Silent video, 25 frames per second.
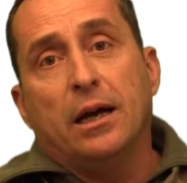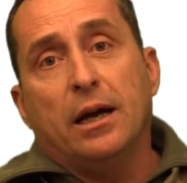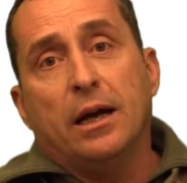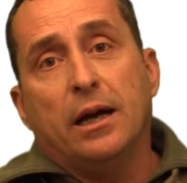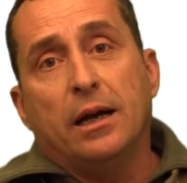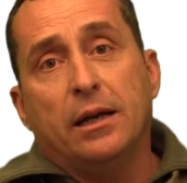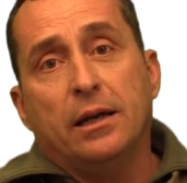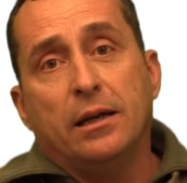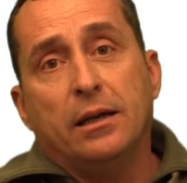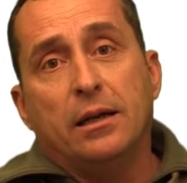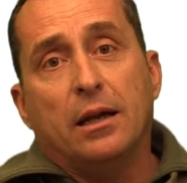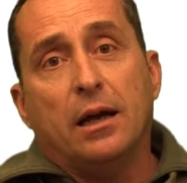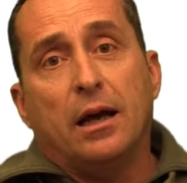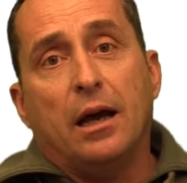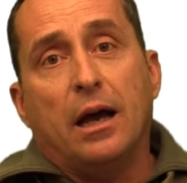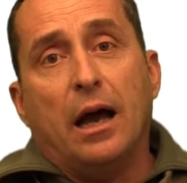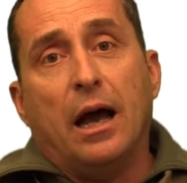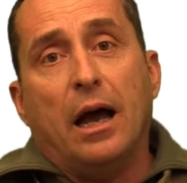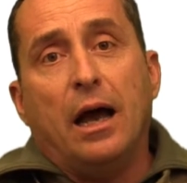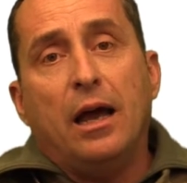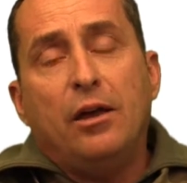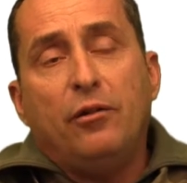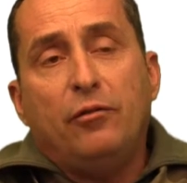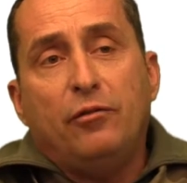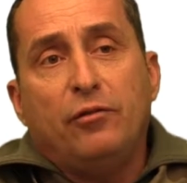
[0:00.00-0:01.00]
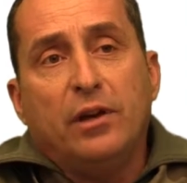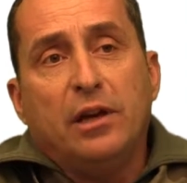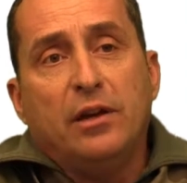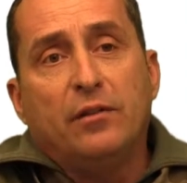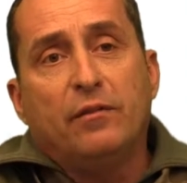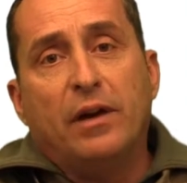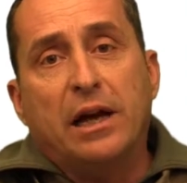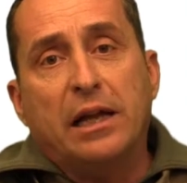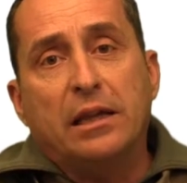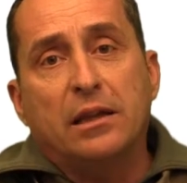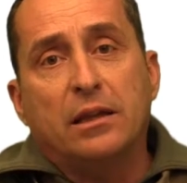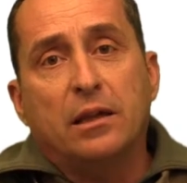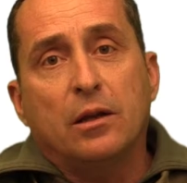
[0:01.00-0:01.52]
And I
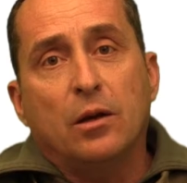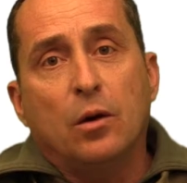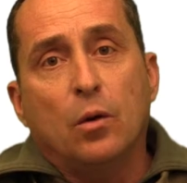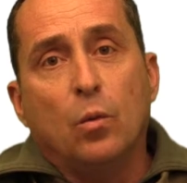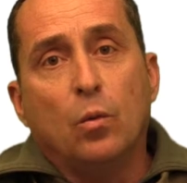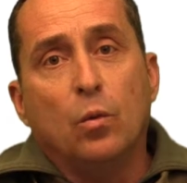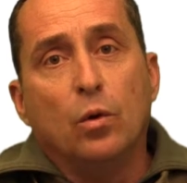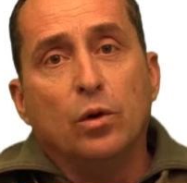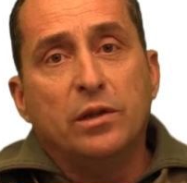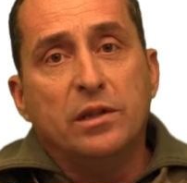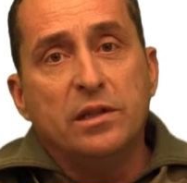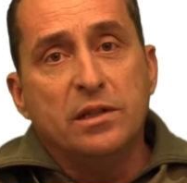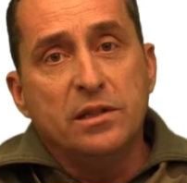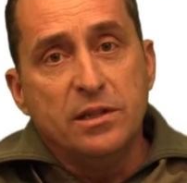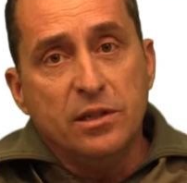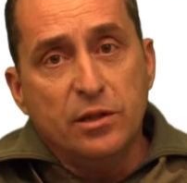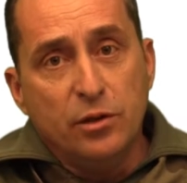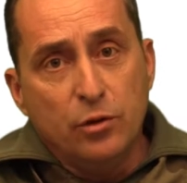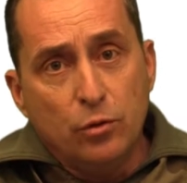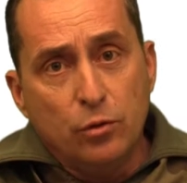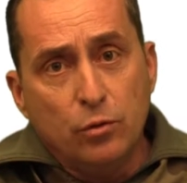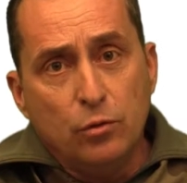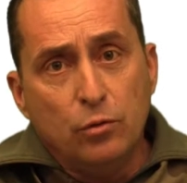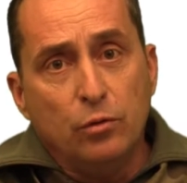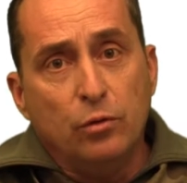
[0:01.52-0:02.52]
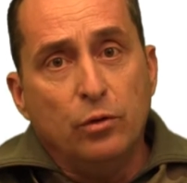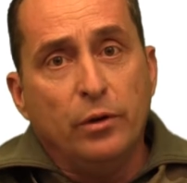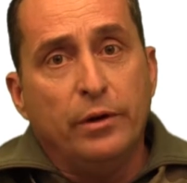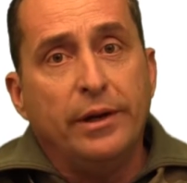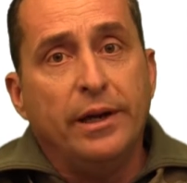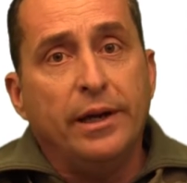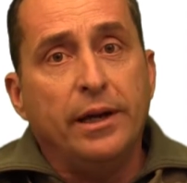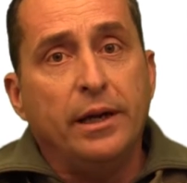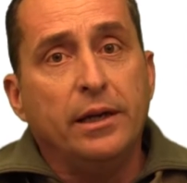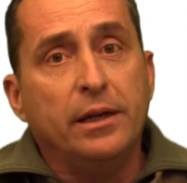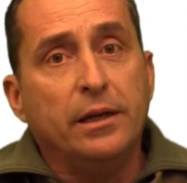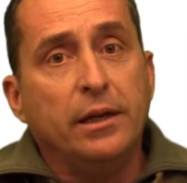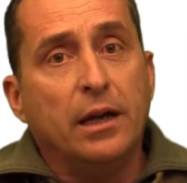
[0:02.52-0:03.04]
think that what is new
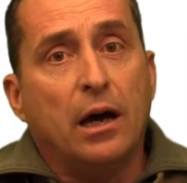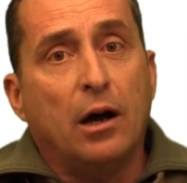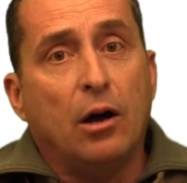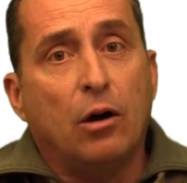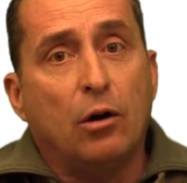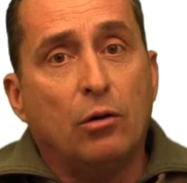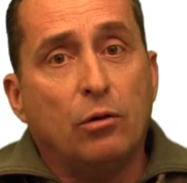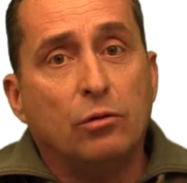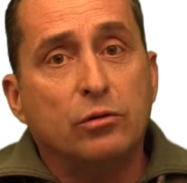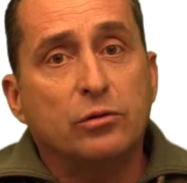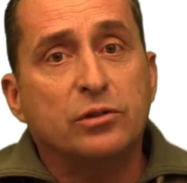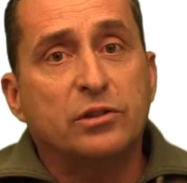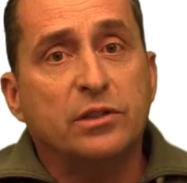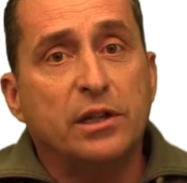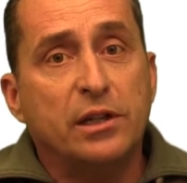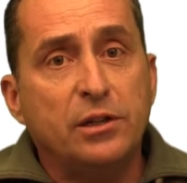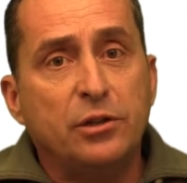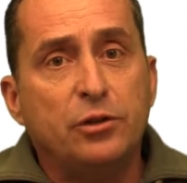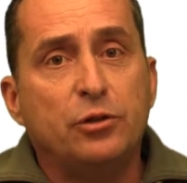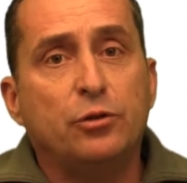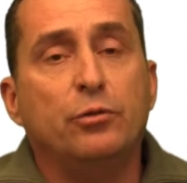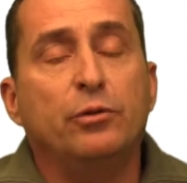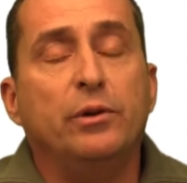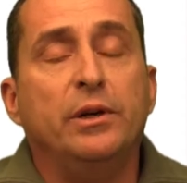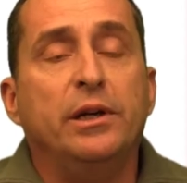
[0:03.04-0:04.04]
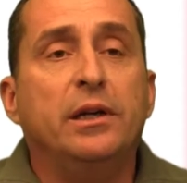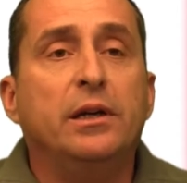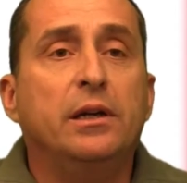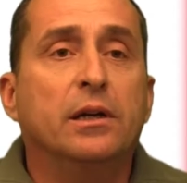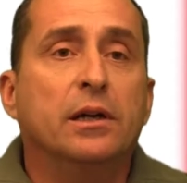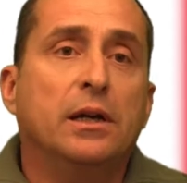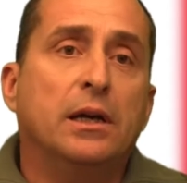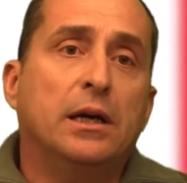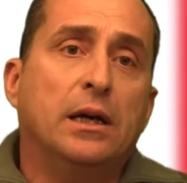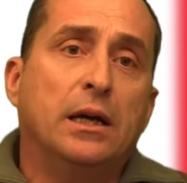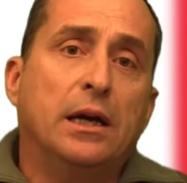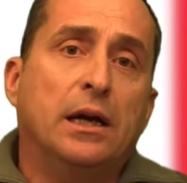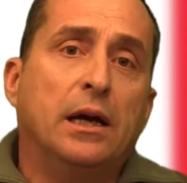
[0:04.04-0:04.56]
in our century
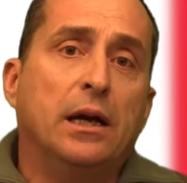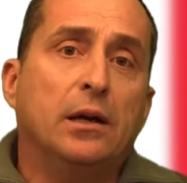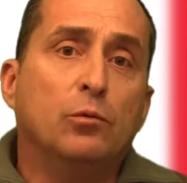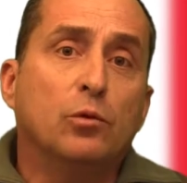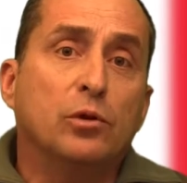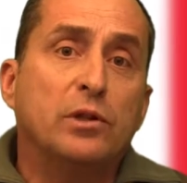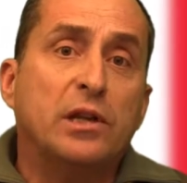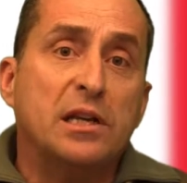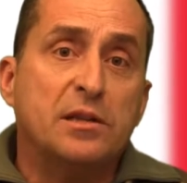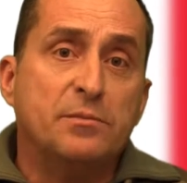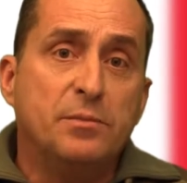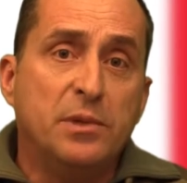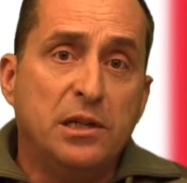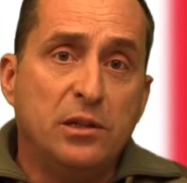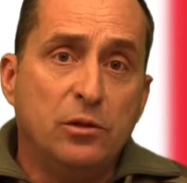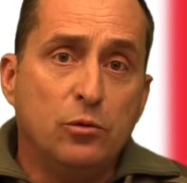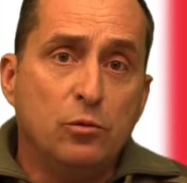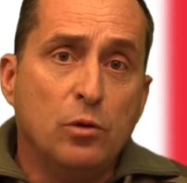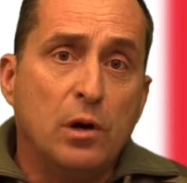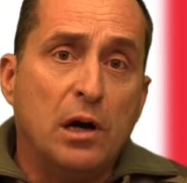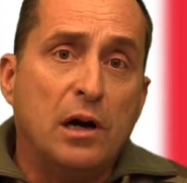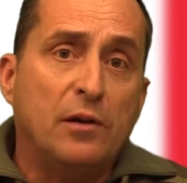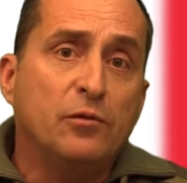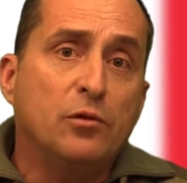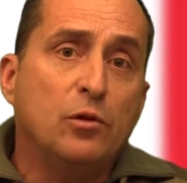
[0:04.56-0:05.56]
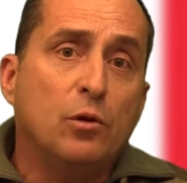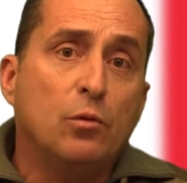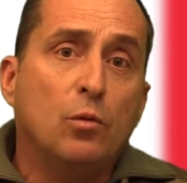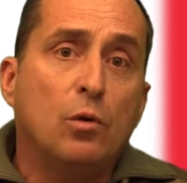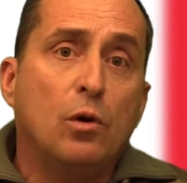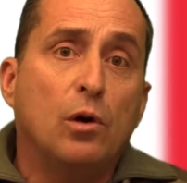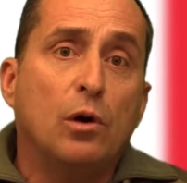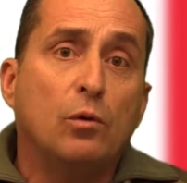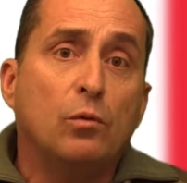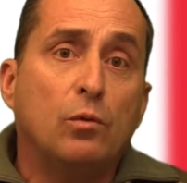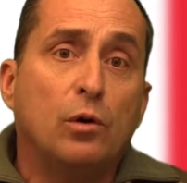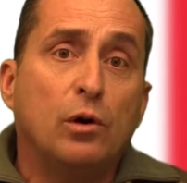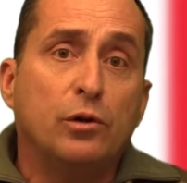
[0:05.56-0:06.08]
and what has been new after
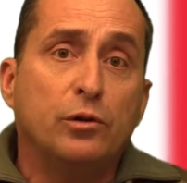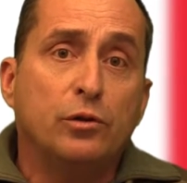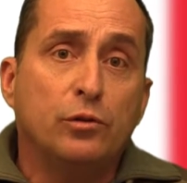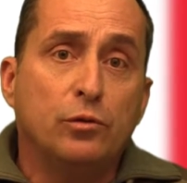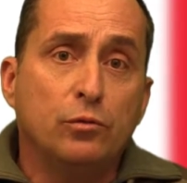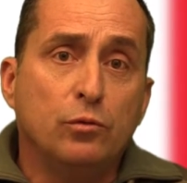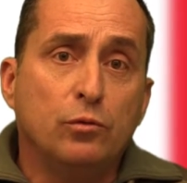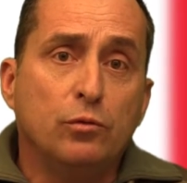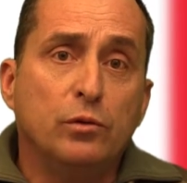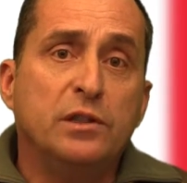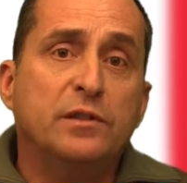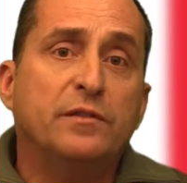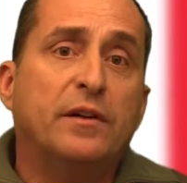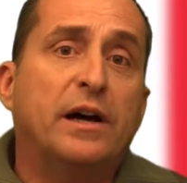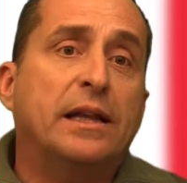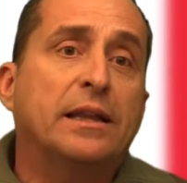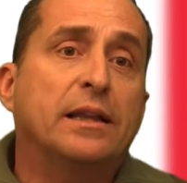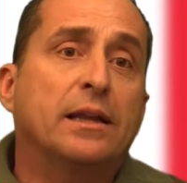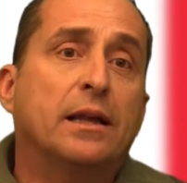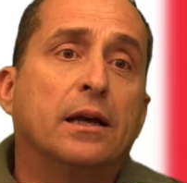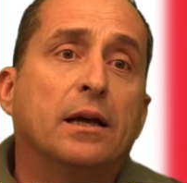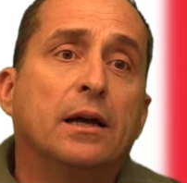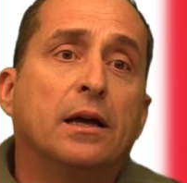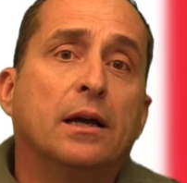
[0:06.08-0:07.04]
World War II is that